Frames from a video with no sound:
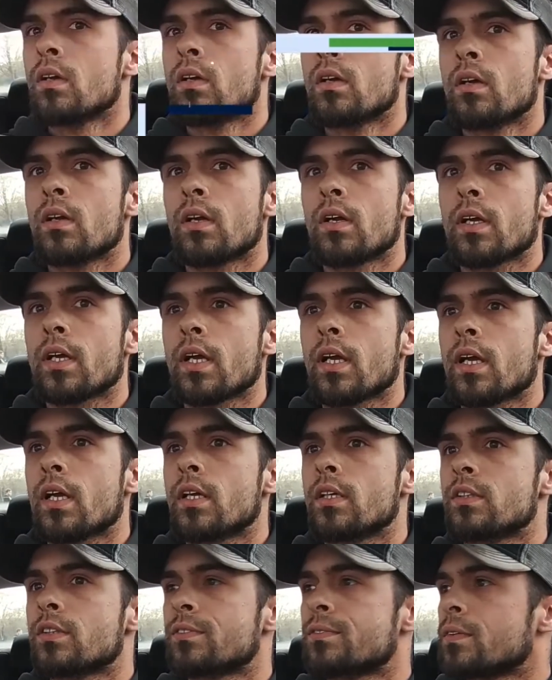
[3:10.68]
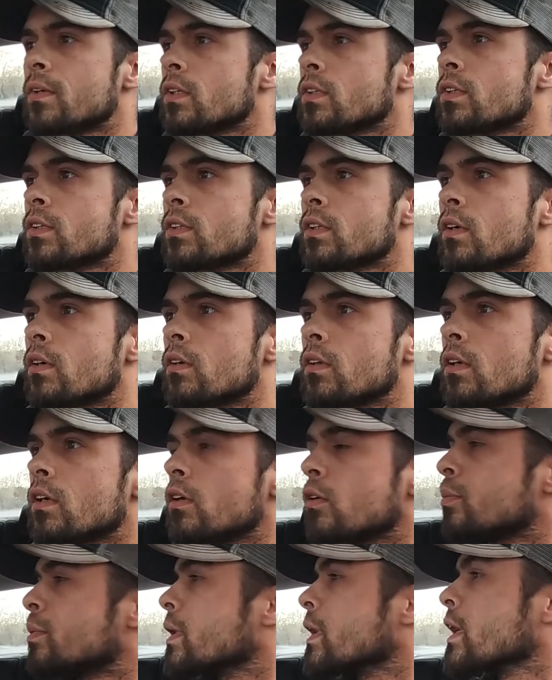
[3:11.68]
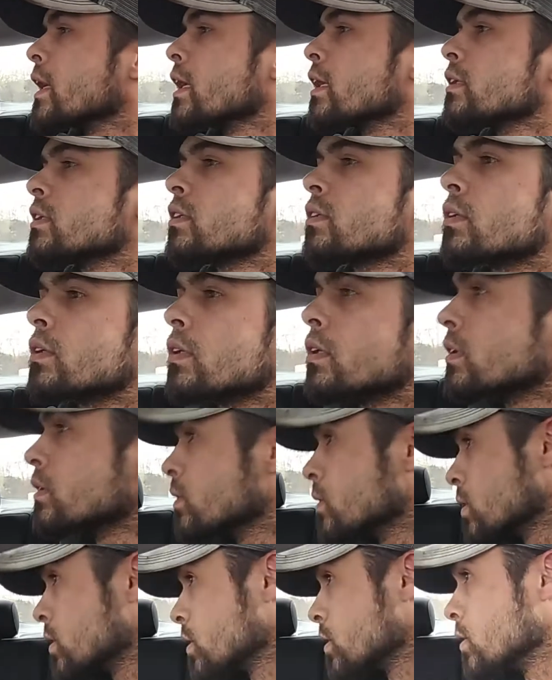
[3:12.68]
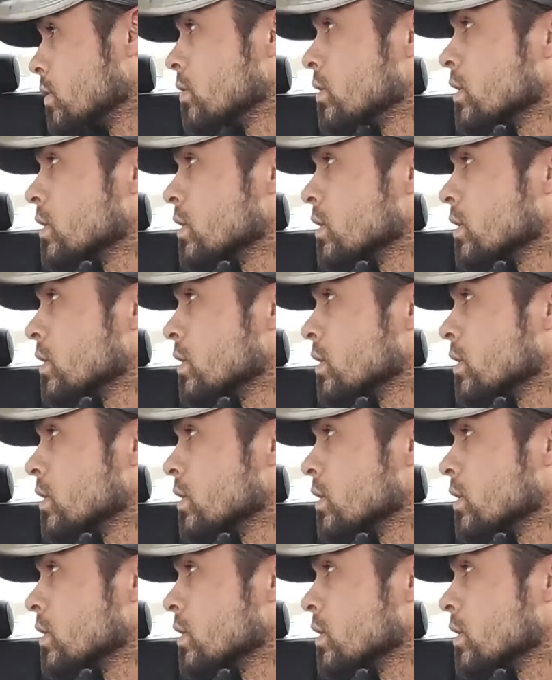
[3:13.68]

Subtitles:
Alright guys, first solo pass with the new